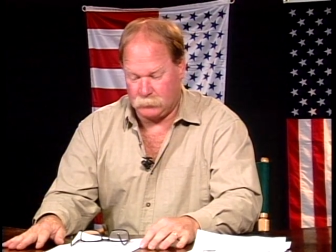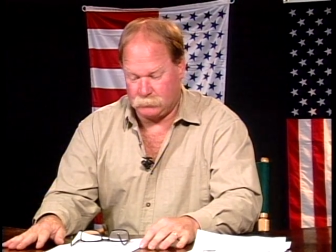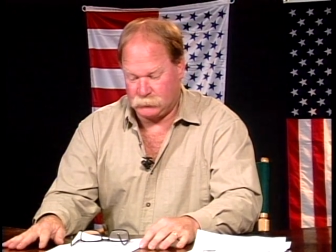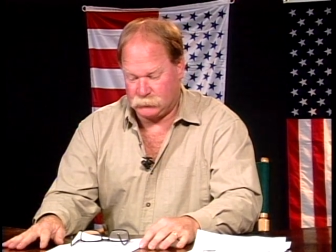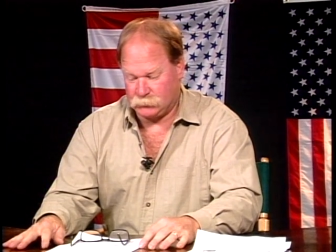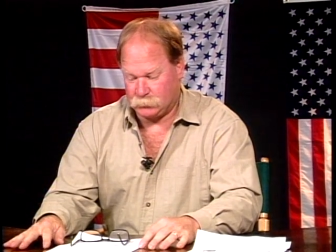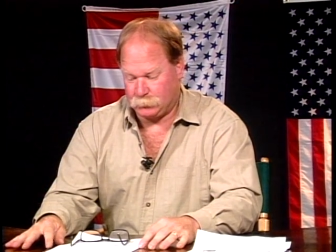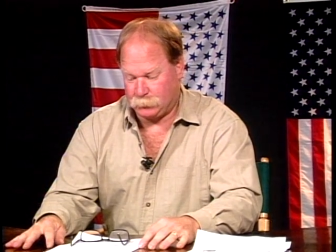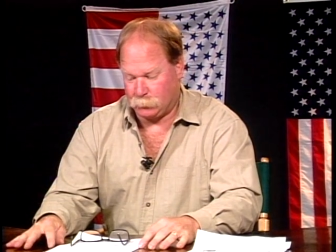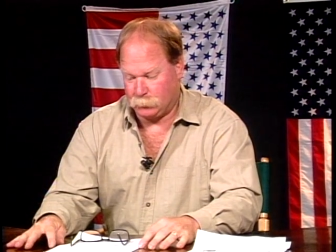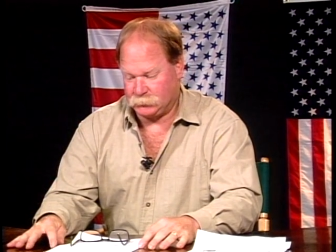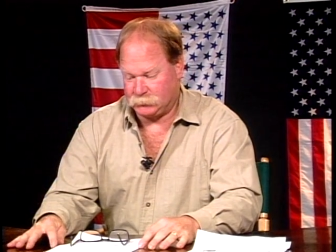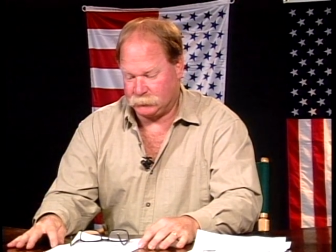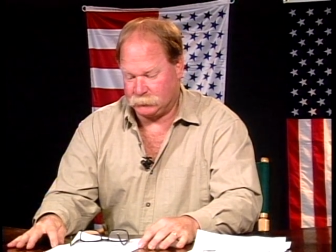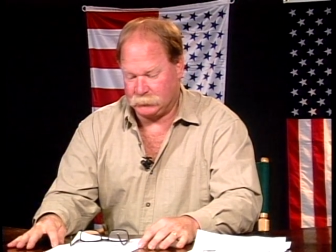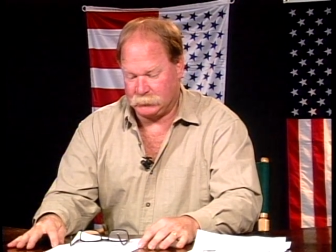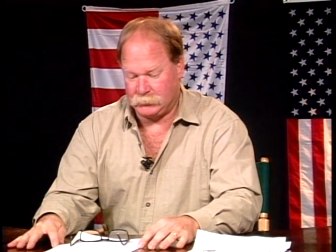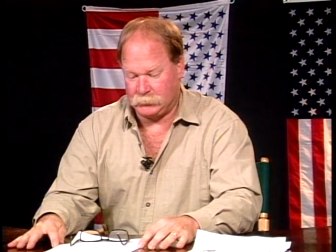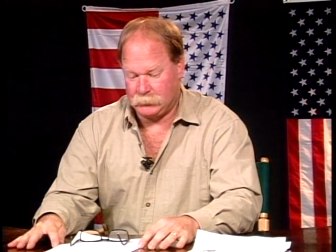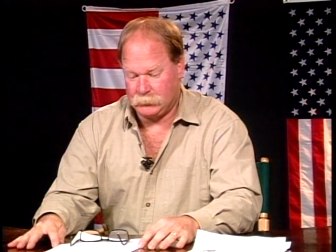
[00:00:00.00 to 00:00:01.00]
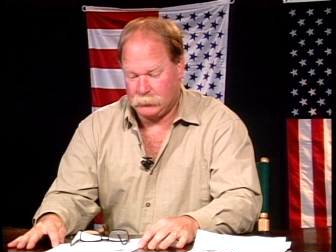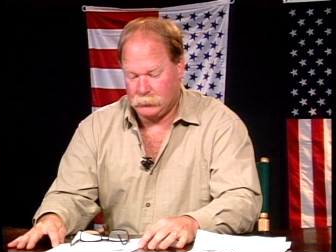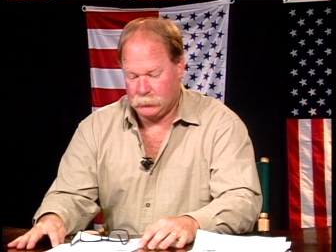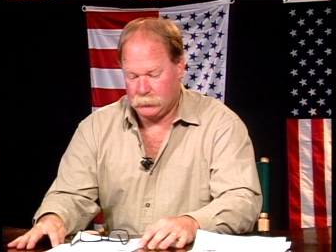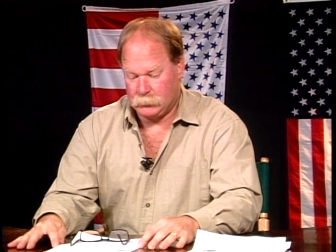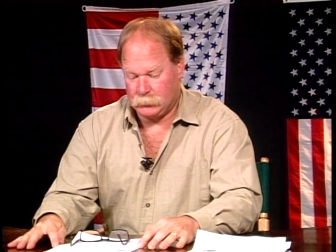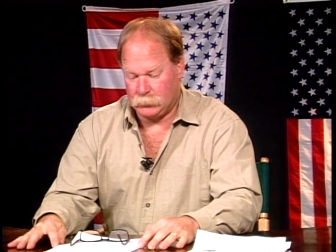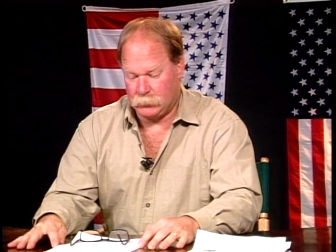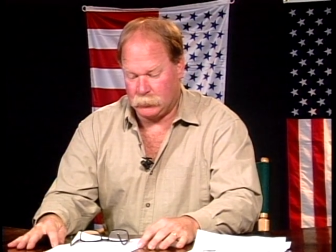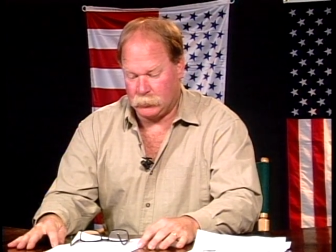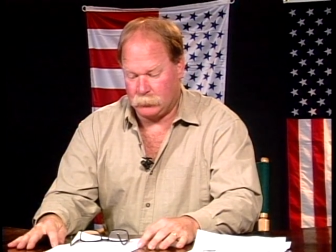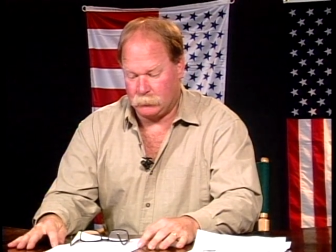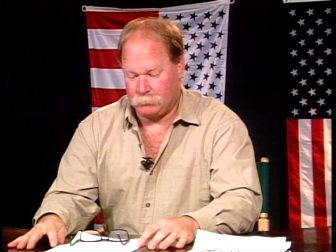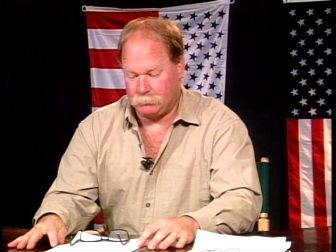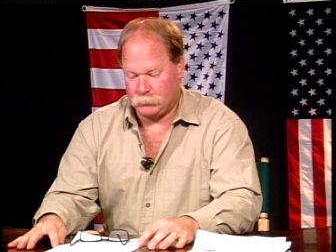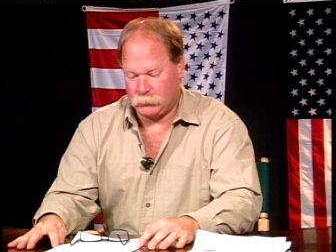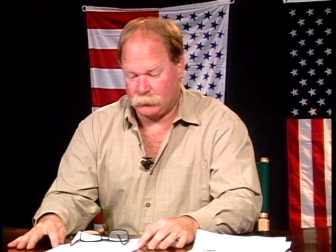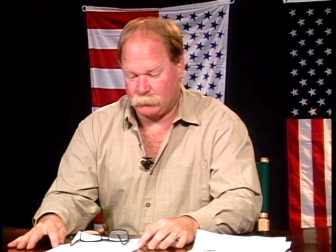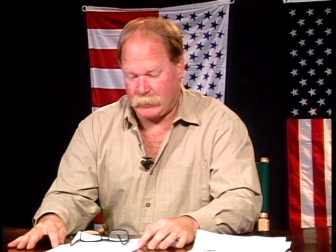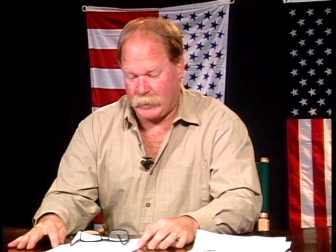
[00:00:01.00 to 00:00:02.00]
supposedly
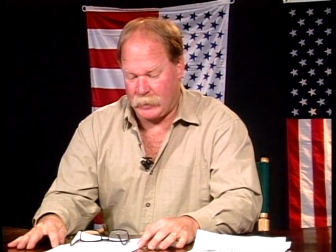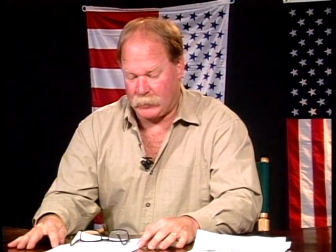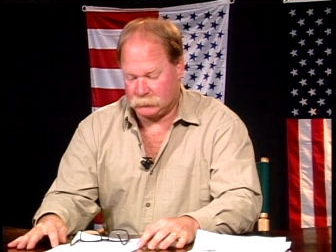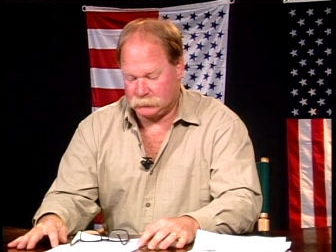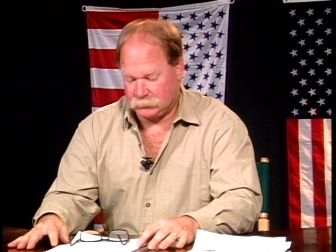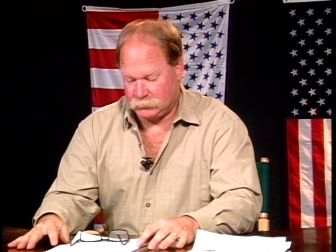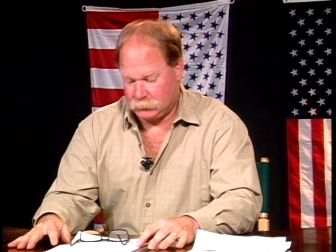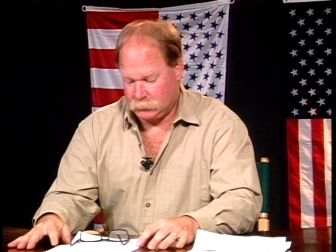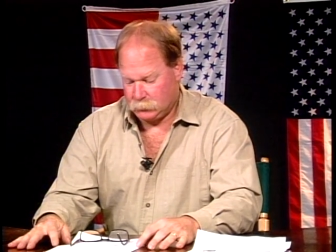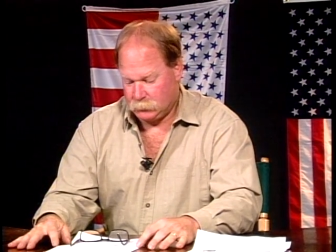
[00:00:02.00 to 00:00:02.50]
crashed?